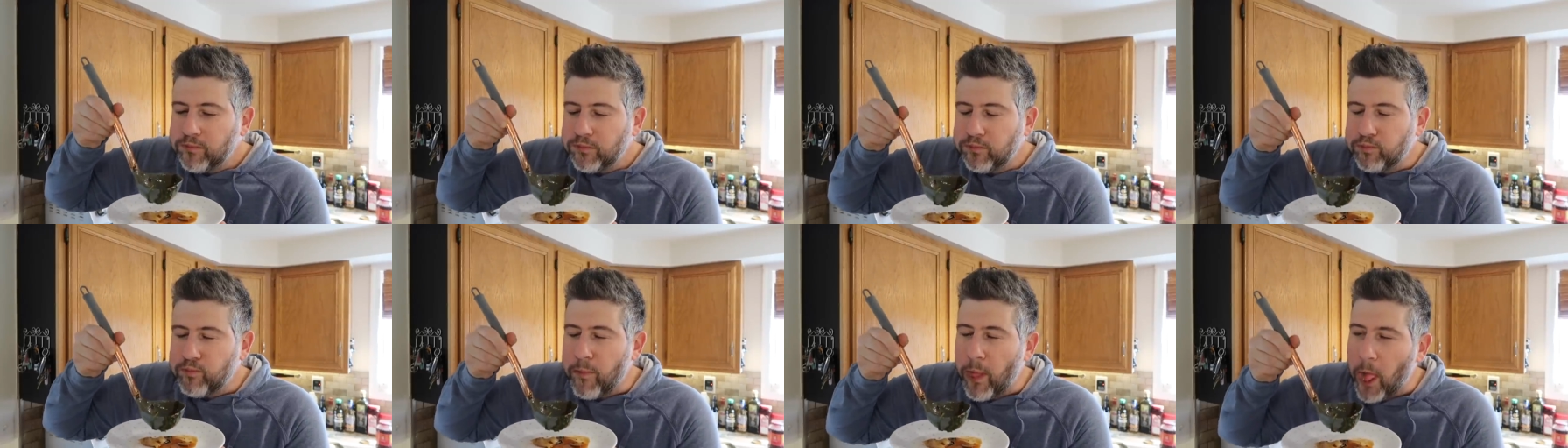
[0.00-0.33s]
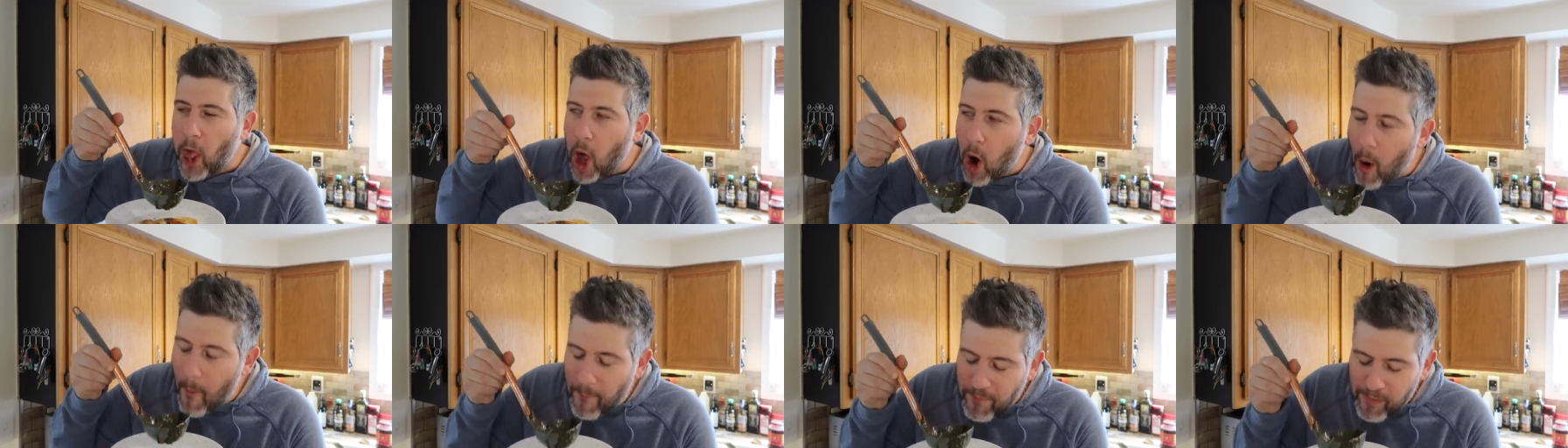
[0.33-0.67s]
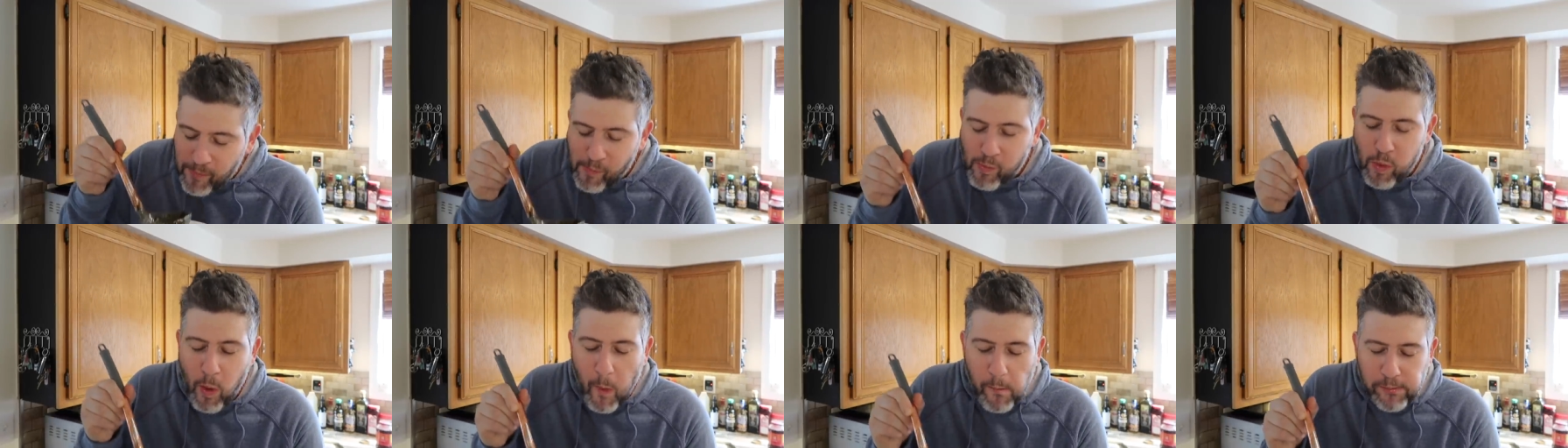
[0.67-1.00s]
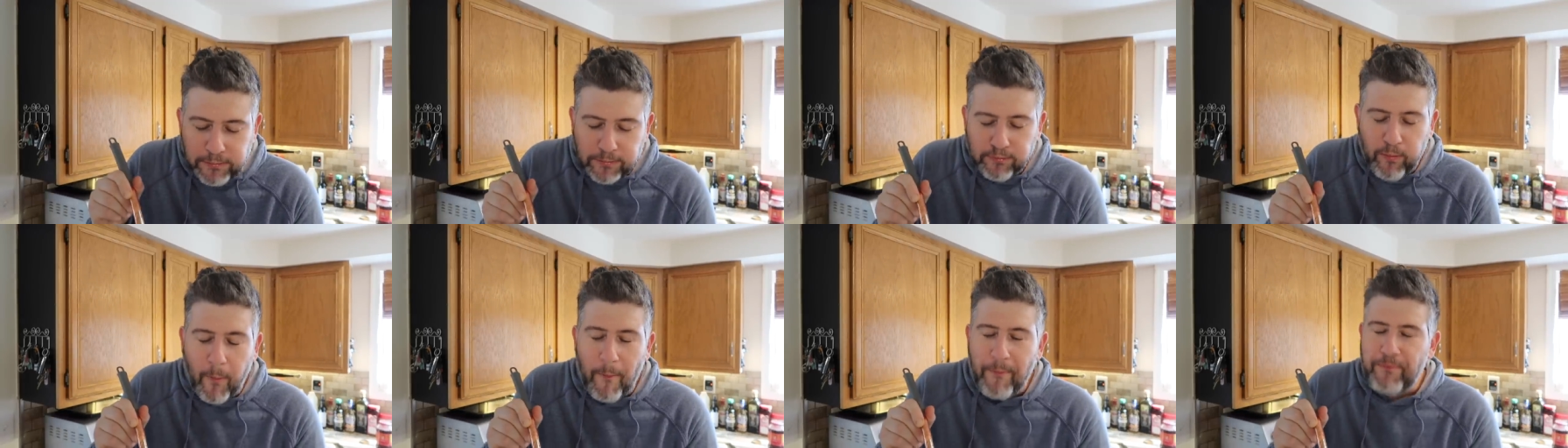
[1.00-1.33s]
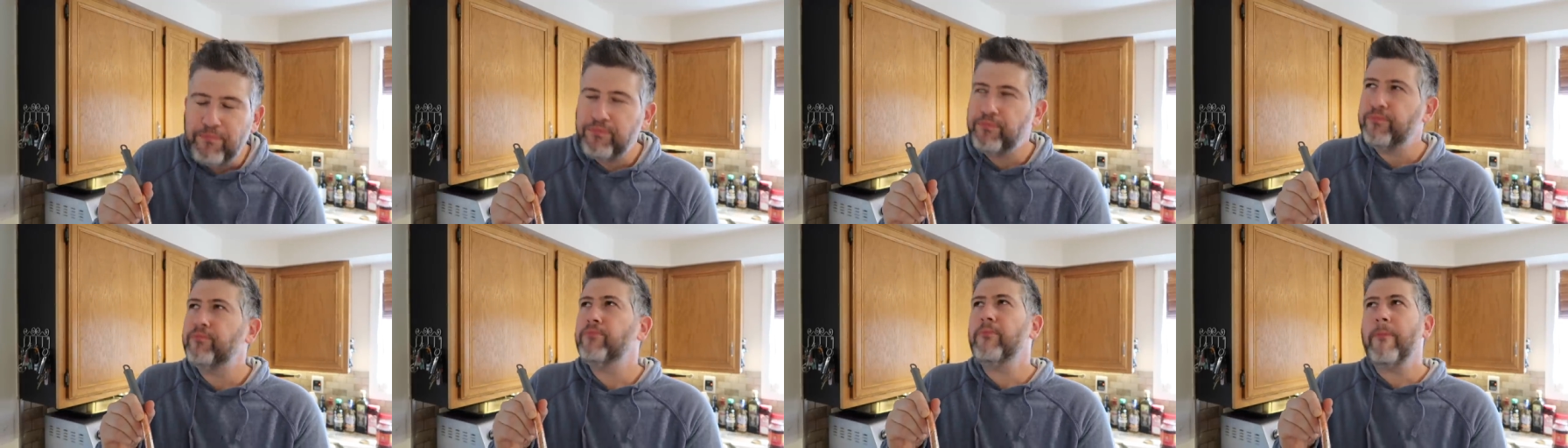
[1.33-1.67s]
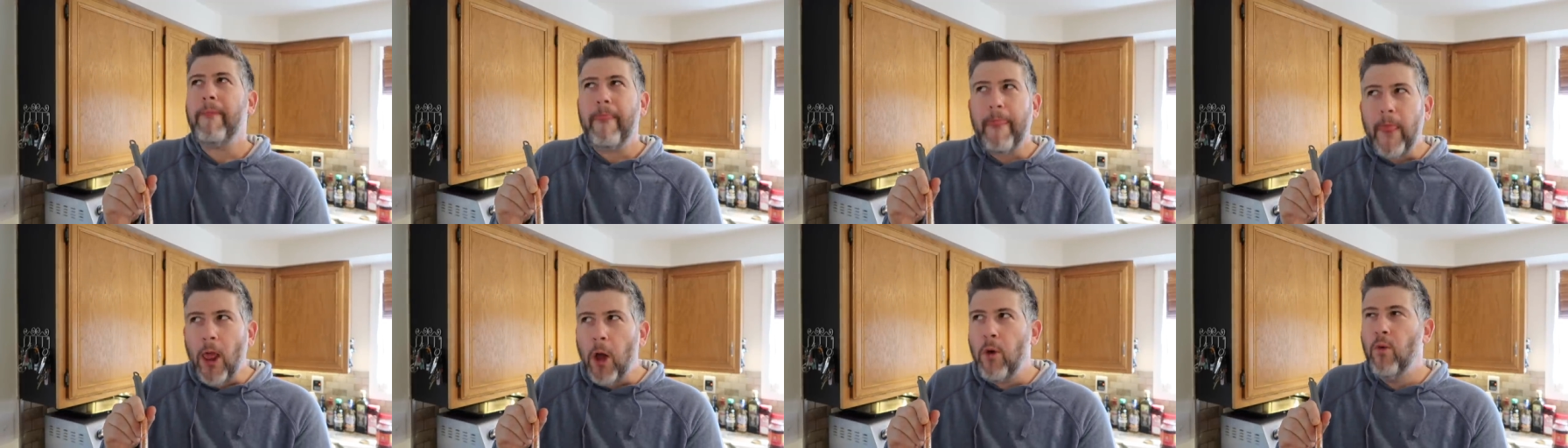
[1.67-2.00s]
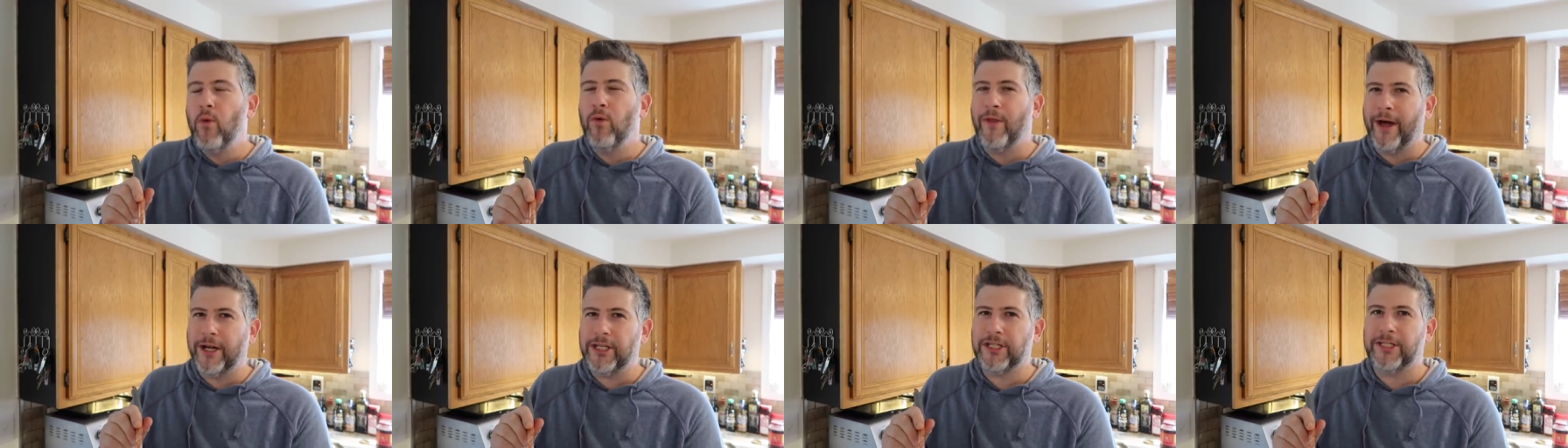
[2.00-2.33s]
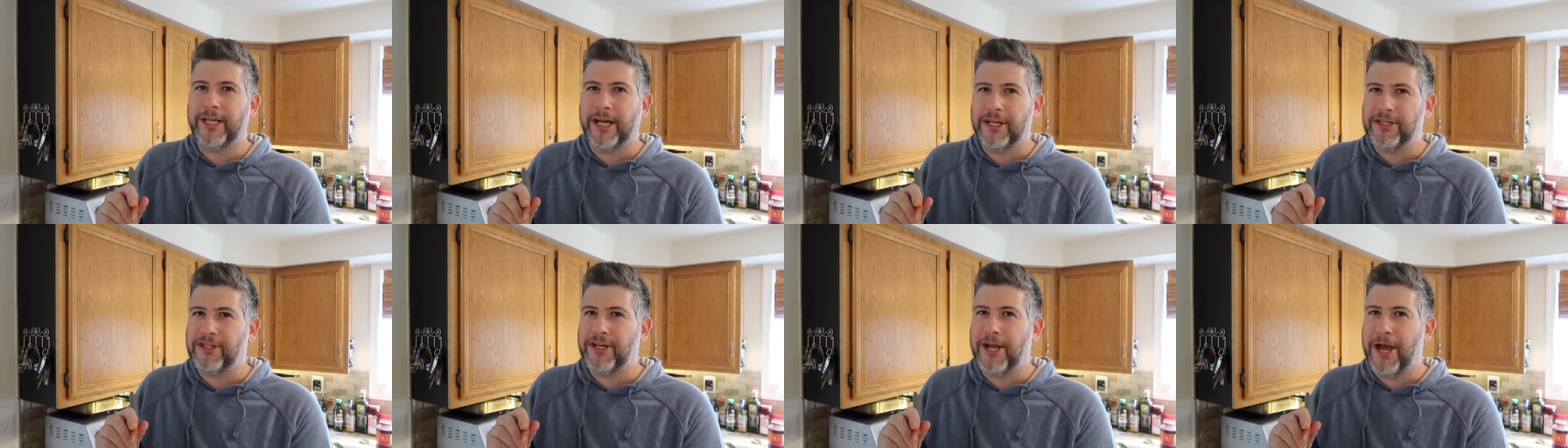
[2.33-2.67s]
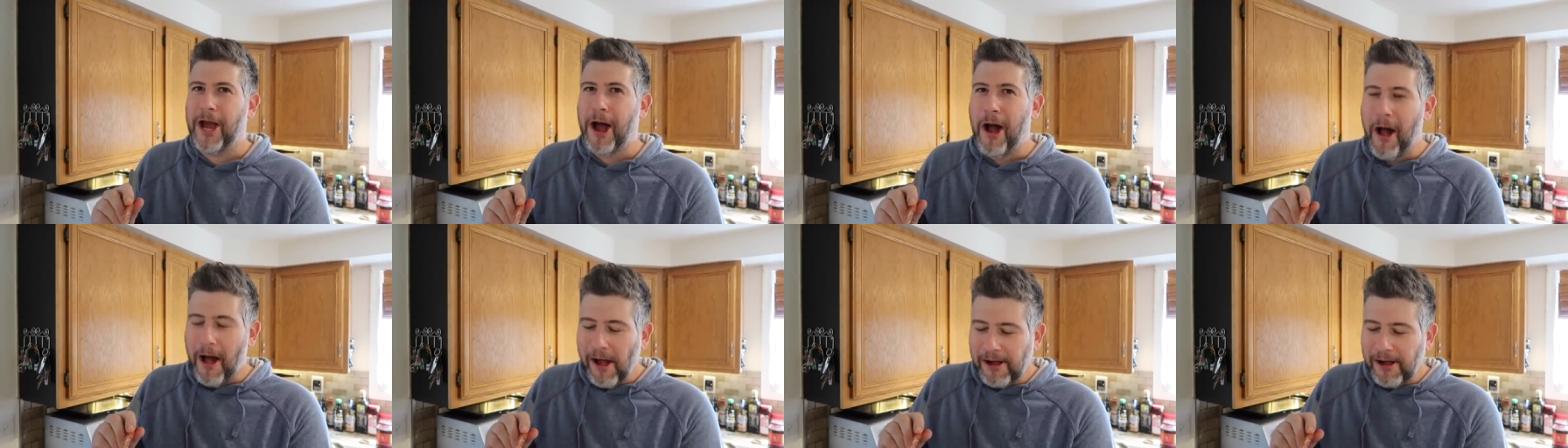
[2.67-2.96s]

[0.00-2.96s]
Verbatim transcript: Mmm. Mmm. Oh, that's zesty.